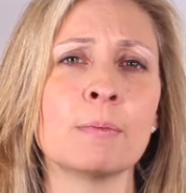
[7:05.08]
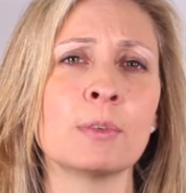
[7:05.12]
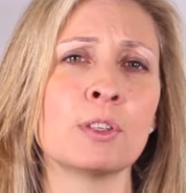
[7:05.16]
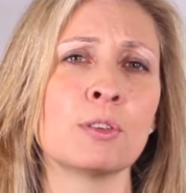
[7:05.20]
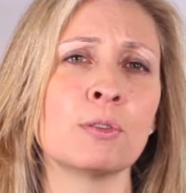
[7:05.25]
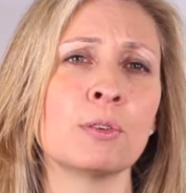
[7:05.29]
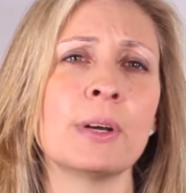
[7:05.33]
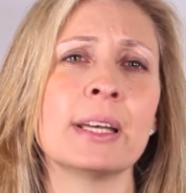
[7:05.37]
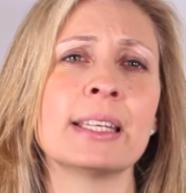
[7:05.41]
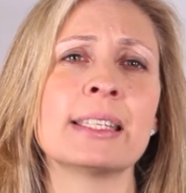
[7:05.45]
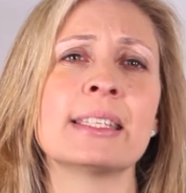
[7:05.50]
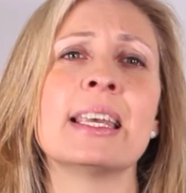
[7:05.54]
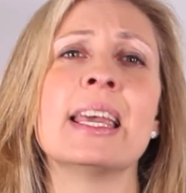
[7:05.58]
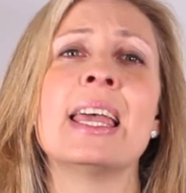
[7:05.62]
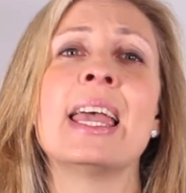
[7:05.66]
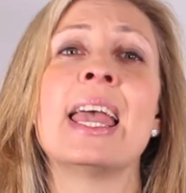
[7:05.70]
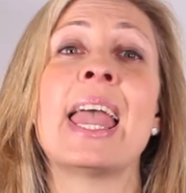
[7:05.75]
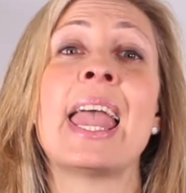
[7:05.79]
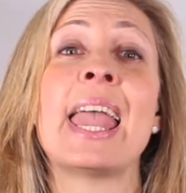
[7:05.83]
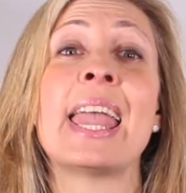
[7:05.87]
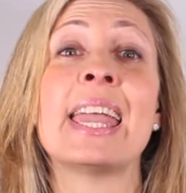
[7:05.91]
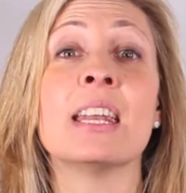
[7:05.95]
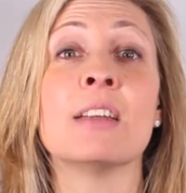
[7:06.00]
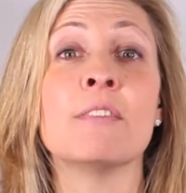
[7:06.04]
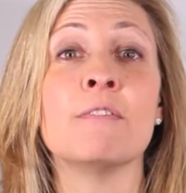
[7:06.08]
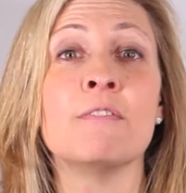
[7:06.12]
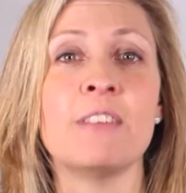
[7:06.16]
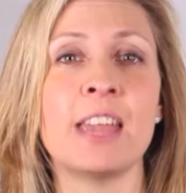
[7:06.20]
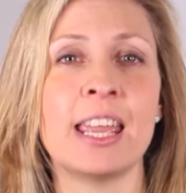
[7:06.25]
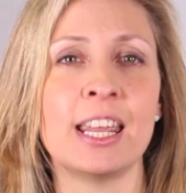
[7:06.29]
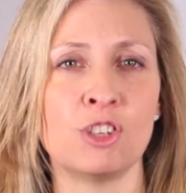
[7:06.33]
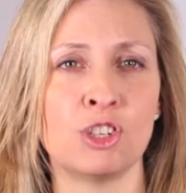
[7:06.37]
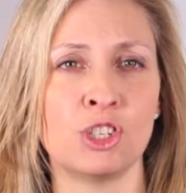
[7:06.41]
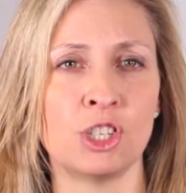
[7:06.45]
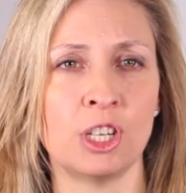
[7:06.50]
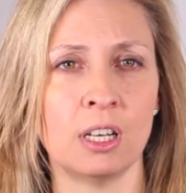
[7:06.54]
through as
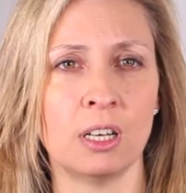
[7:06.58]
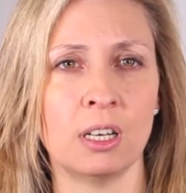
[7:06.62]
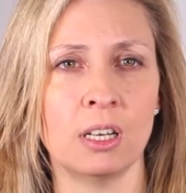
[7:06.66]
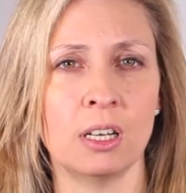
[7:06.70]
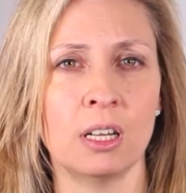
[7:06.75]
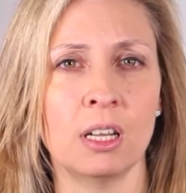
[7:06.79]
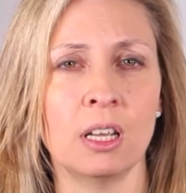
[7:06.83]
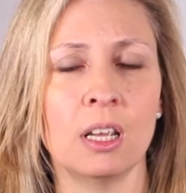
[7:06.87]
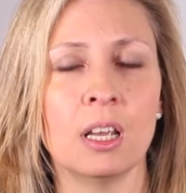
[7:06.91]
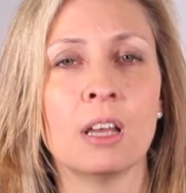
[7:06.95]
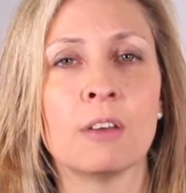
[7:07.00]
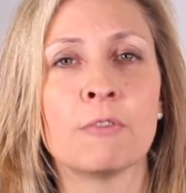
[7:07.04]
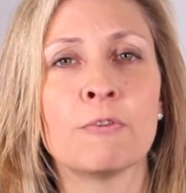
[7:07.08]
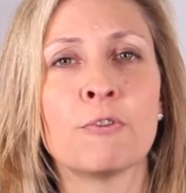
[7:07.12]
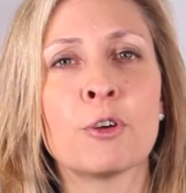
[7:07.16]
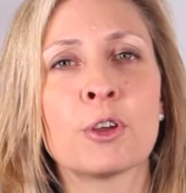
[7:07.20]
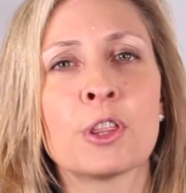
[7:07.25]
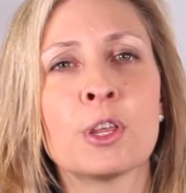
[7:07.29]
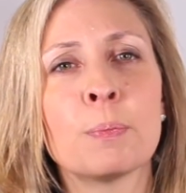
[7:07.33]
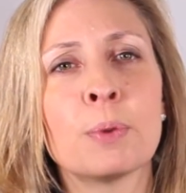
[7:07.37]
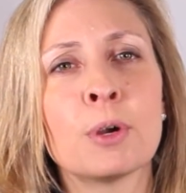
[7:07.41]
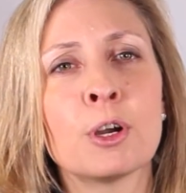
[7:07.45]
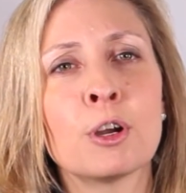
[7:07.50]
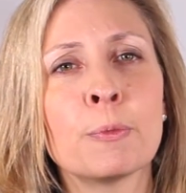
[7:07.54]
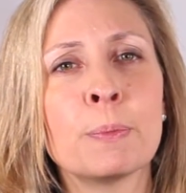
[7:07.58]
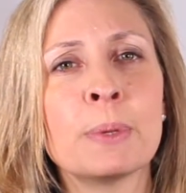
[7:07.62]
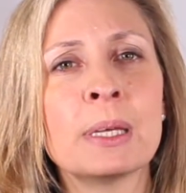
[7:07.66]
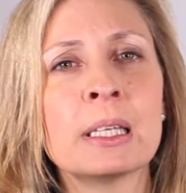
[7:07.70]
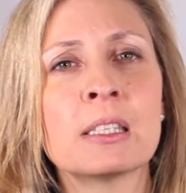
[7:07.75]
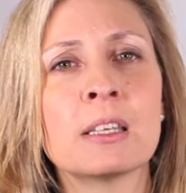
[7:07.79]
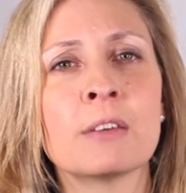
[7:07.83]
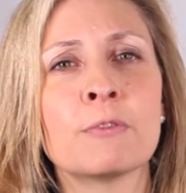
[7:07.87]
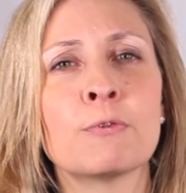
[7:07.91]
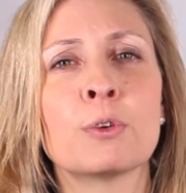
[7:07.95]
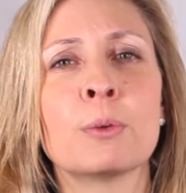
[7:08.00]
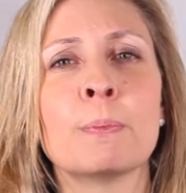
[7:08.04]
innovation for the purpose
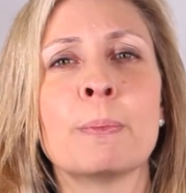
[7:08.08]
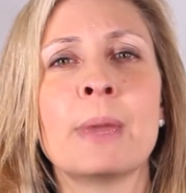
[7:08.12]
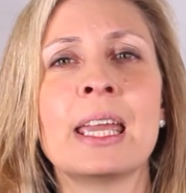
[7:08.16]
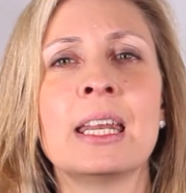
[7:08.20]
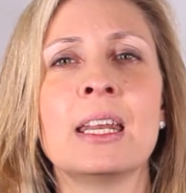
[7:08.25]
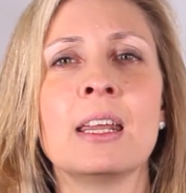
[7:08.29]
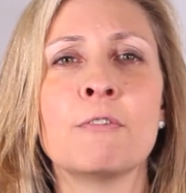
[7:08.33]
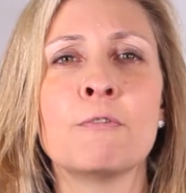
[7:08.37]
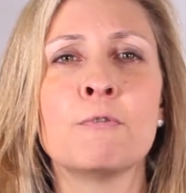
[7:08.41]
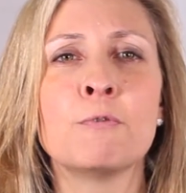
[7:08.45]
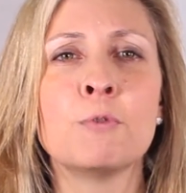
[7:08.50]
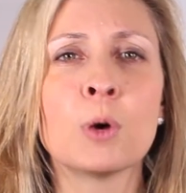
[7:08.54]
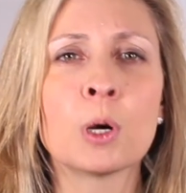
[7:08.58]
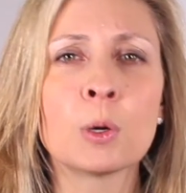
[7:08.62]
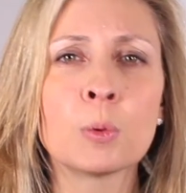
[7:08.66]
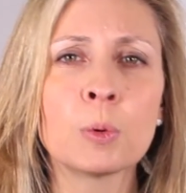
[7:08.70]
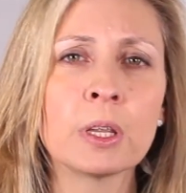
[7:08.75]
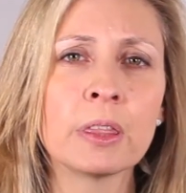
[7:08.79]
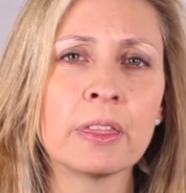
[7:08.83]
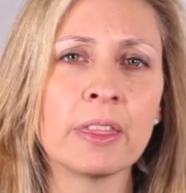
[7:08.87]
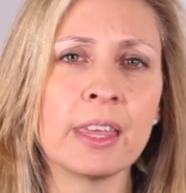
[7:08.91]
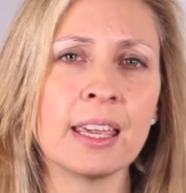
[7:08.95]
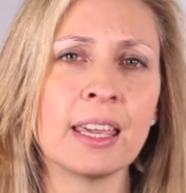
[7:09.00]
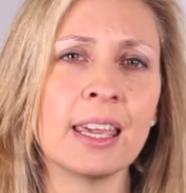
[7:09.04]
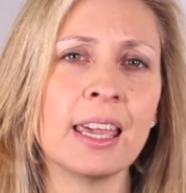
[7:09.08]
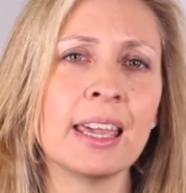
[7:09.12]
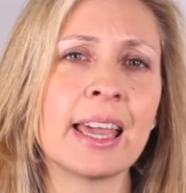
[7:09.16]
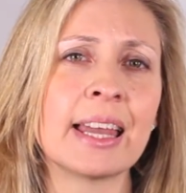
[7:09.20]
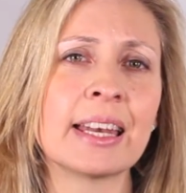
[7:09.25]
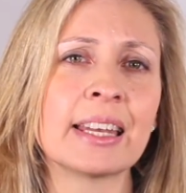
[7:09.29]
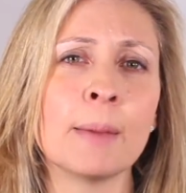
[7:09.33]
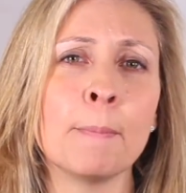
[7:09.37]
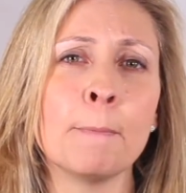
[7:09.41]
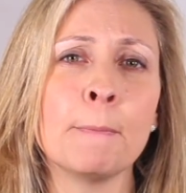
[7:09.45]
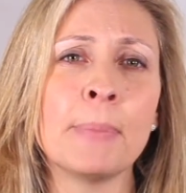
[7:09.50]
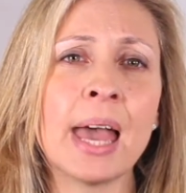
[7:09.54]
of remaining forward-thinking and
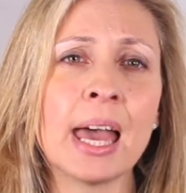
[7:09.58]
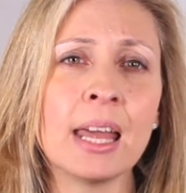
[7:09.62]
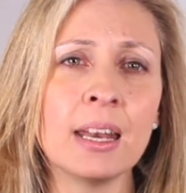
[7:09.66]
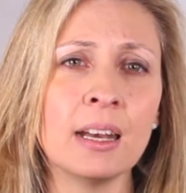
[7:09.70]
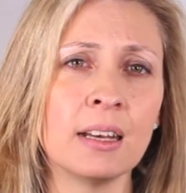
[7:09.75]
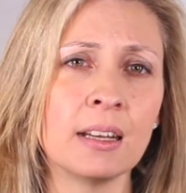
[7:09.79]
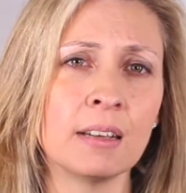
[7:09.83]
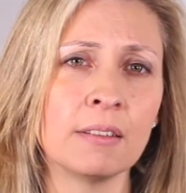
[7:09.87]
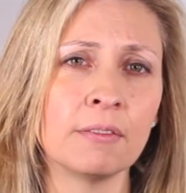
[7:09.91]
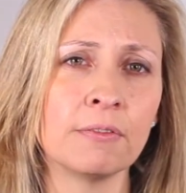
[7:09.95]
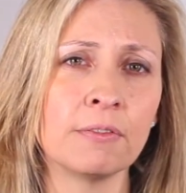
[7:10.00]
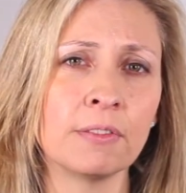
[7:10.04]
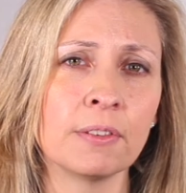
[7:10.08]
competitive.